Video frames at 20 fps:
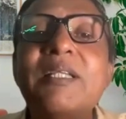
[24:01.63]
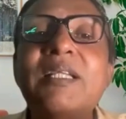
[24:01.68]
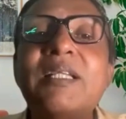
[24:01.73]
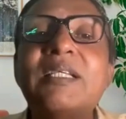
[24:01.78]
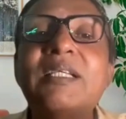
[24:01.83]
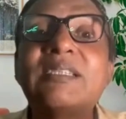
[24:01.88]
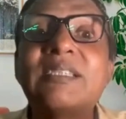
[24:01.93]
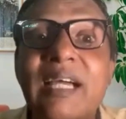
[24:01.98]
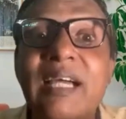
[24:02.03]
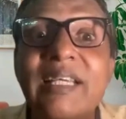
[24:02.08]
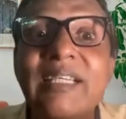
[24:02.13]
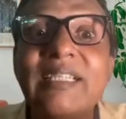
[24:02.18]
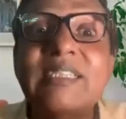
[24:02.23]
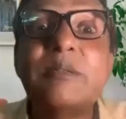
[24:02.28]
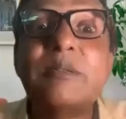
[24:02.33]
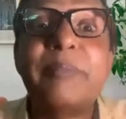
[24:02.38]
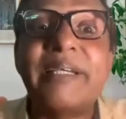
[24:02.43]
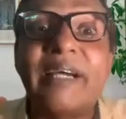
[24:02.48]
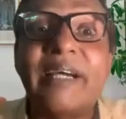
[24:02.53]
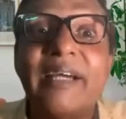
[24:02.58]
and the science
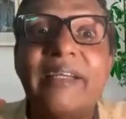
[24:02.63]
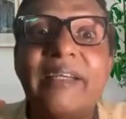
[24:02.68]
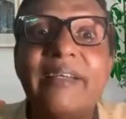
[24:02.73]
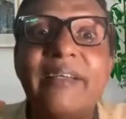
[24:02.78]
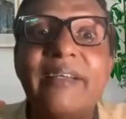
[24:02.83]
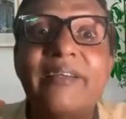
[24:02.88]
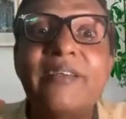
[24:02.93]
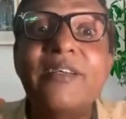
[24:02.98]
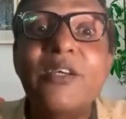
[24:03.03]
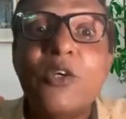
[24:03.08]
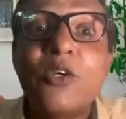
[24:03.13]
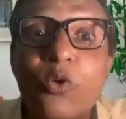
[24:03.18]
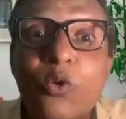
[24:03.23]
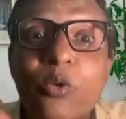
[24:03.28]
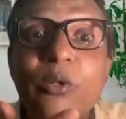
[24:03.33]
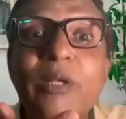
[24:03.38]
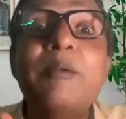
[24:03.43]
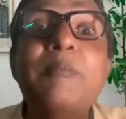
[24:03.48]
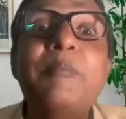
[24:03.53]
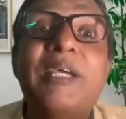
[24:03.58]
behind it
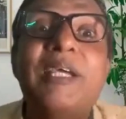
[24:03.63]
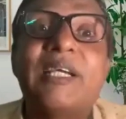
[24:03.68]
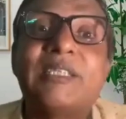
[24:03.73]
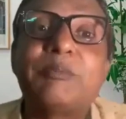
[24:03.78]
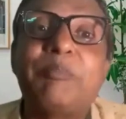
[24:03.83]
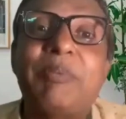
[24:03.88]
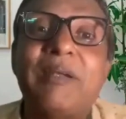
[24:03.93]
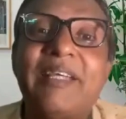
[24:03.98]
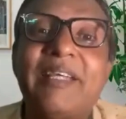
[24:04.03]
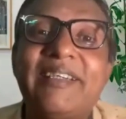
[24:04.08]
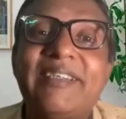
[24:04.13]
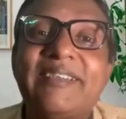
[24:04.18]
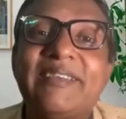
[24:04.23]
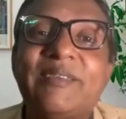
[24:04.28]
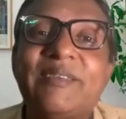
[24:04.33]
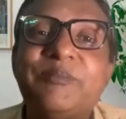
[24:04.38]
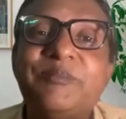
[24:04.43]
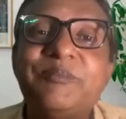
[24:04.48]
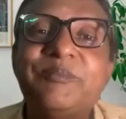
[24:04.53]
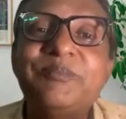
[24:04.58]
couldn't be explained.
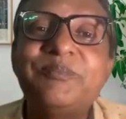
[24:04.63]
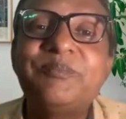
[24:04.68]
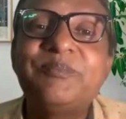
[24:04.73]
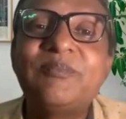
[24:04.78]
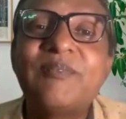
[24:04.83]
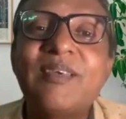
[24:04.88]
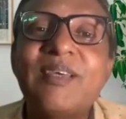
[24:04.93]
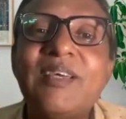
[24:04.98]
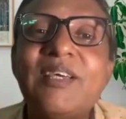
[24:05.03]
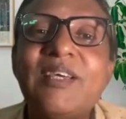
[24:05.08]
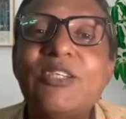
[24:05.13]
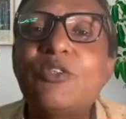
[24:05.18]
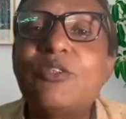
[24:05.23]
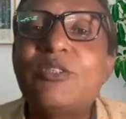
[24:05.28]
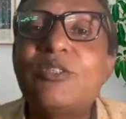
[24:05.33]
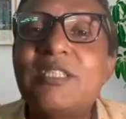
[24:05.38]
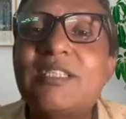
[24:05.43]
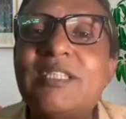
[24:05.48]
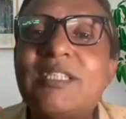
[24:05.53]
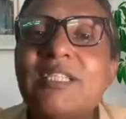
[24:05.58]
So
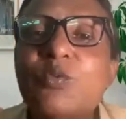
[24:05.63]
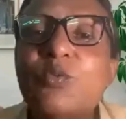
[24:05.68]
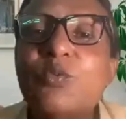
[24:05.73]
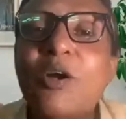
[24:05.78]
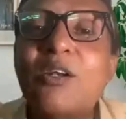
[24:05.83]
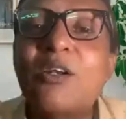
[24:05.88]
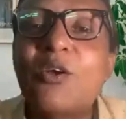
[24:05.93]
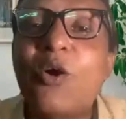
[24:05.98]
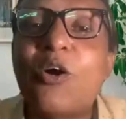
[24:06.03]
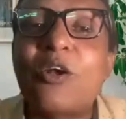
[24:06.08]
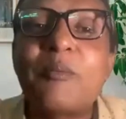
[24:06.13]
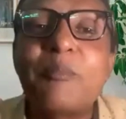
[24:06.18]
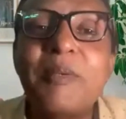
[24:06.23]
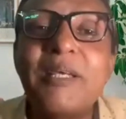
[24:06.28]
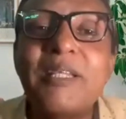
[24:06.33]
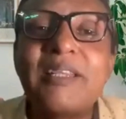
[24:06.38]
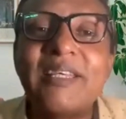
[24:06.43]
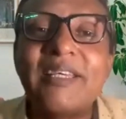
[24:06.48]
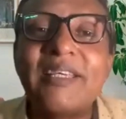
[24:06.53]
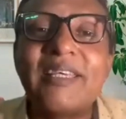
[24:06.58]
this is what got
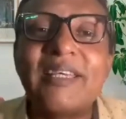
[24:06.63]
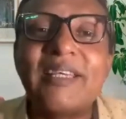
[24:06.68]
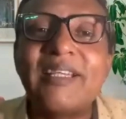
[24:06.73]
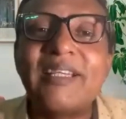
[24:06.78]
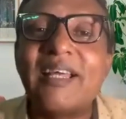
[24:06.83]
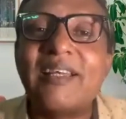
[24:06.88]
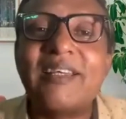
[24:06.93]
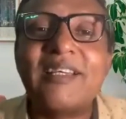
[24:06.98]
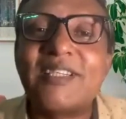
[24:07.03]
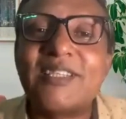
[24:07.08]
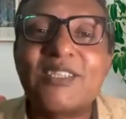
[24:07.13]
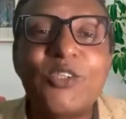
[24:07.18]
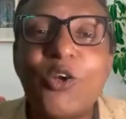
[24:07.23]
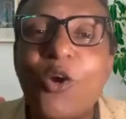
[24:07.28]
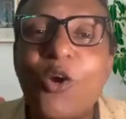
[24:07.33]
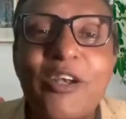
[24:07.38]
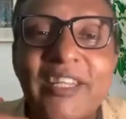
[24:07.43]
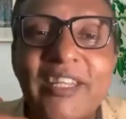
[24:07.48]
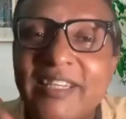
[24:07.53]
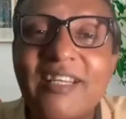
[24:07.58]
me thinking that it is
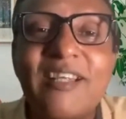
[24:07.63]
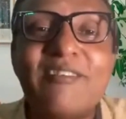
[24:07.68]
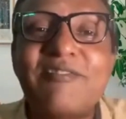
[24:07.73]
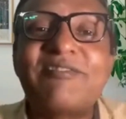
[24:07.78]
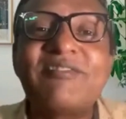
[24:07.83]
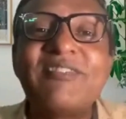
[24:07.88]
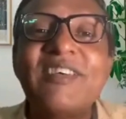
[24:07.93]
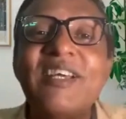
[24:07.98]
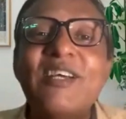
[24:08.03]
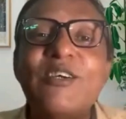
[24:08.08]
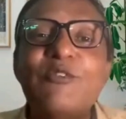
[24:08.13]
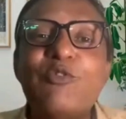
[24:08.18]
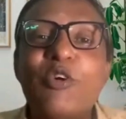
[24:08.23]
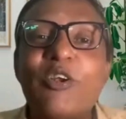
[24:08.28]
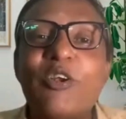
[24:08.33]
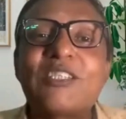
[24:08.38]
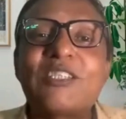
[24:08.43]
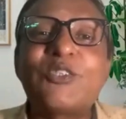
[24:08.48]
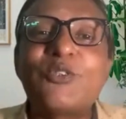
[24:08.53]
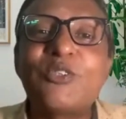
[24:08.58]
not enough
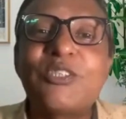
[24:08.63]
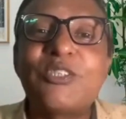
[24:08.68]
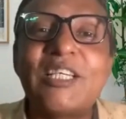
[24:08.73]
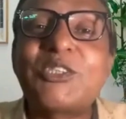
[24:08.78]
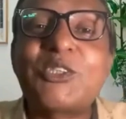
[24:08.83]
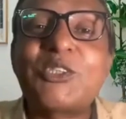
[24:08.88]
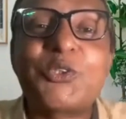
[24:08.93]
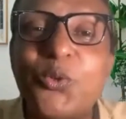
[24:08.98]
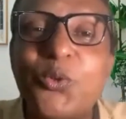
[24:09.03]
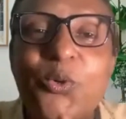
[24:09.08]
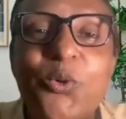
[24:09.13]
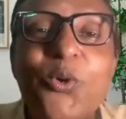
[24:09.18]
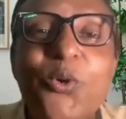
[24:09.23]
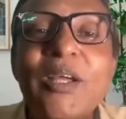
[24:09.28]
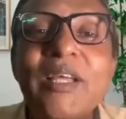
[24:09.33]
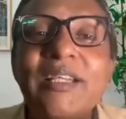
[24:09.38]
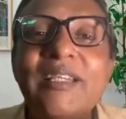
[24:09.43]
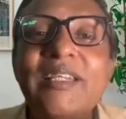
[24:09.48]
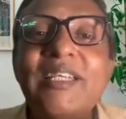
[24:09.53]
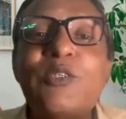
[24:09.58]
for us to just show.
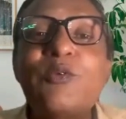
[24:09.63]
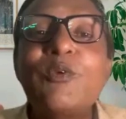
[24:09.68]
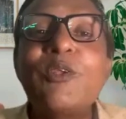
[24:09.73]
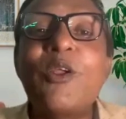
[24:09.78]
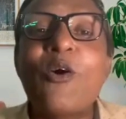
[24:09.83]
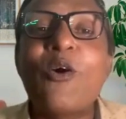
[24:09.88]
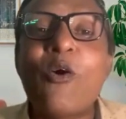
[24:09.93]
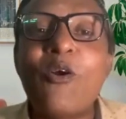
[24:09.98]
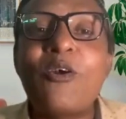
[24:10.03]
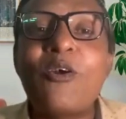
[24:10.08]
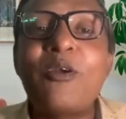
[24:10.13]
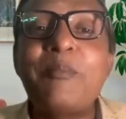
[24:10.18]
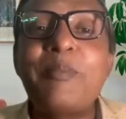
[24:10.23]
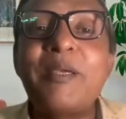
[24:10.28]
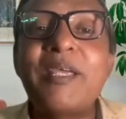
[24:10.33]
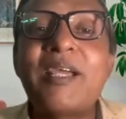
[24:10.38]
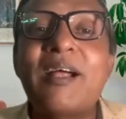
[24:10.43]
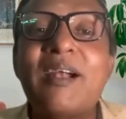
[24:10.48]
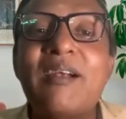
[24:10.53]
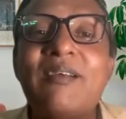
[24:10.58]
These will all
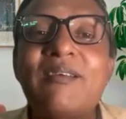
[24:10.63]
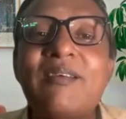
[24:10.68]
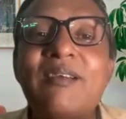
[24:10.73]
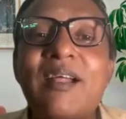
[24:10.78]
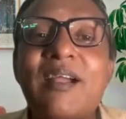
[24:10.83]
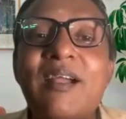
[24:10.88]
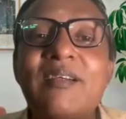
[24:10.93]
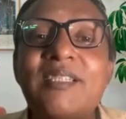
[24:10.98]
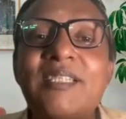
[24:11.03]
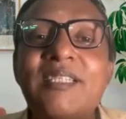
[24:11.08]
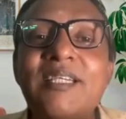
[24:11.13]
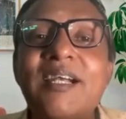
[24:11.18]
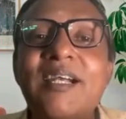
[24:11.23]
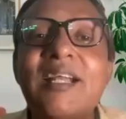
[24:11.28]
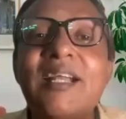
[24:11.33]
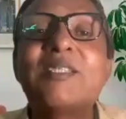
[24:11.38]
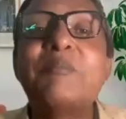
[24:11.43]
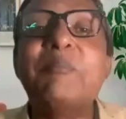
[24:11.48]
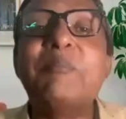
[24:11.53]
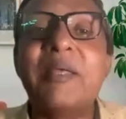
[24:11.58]
be considered
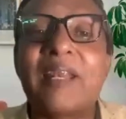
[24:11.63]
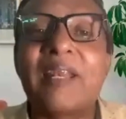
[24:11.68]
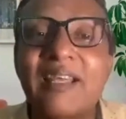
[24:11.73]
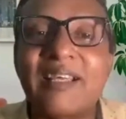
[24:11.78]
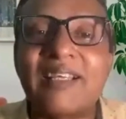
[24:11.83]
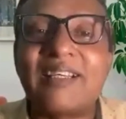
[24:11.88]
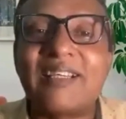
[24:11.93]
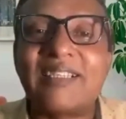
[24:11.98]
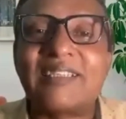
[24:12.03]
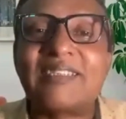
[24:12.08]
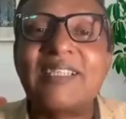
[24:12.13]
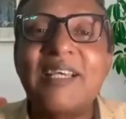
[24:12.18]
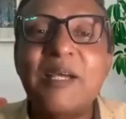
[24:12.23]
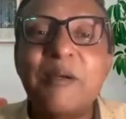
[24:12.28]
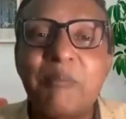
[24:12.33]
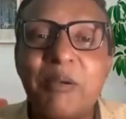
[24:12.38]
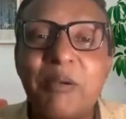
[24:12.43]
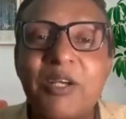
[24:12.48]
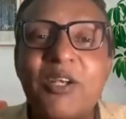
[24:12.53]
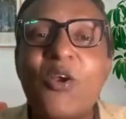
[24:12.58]
as miracles,
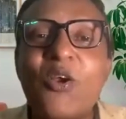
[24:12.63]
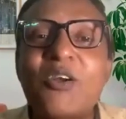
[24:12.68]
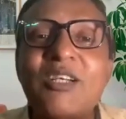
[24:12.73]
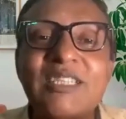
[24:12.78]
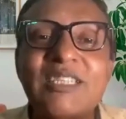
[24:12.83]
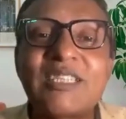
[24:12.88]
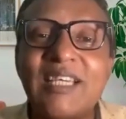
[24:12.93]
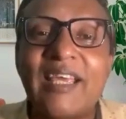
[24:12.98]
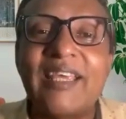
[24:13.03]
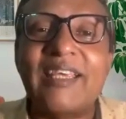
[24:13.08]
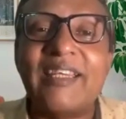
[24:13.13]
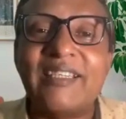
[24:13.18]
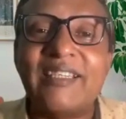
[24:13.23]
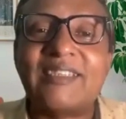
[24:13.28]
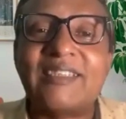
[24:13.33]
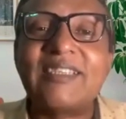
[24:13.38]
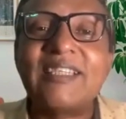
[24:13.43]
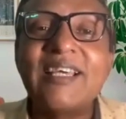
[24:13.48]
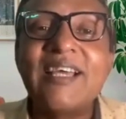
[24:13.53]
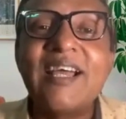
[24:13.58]
but not
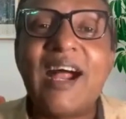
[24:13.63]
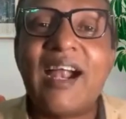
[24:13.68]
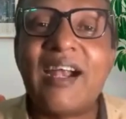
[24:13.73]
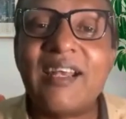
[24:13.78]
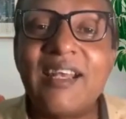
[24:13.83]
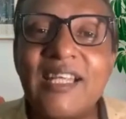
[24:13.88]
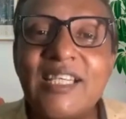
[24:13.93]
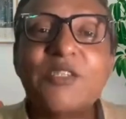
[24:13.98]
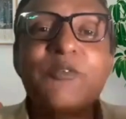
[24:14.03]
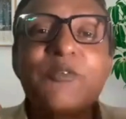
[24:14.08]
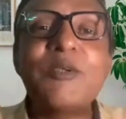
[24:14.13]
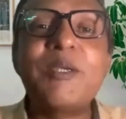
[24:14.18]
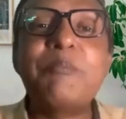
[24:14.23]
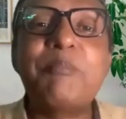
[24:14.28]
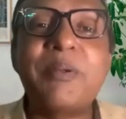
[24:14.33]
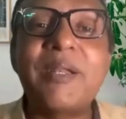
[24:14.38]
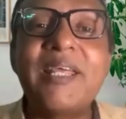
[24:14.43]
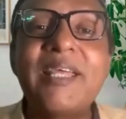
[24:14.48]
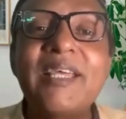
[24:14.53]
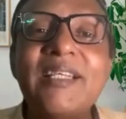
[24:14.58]
science, unless we
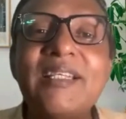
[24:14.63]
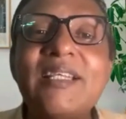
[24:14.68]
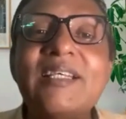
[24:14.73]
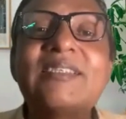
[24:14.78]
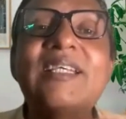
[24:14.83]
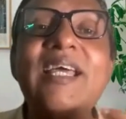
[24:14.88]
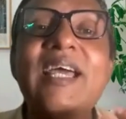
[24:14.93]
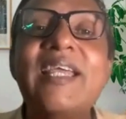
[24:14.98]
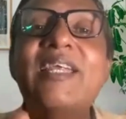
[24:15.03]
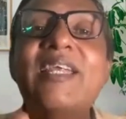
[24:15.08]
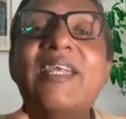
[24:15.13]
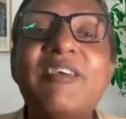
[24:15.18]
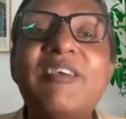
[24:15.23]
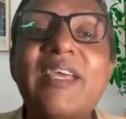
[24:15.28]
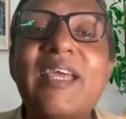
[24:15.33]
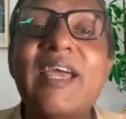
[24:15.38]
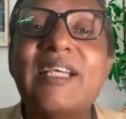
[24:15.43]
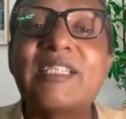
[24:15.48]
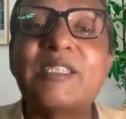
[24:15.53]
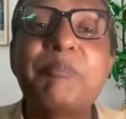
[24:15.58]
bring the
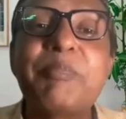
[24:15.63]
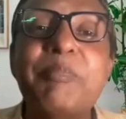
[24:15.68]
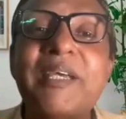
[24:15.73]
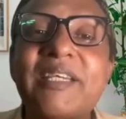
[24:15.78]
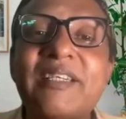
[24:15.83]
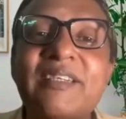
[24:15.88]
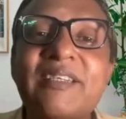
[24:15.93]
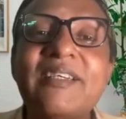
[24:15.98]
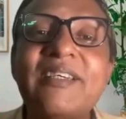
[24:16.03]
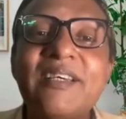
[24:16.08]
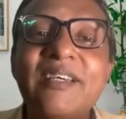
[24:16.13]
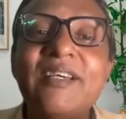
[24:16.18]
scientific aspect,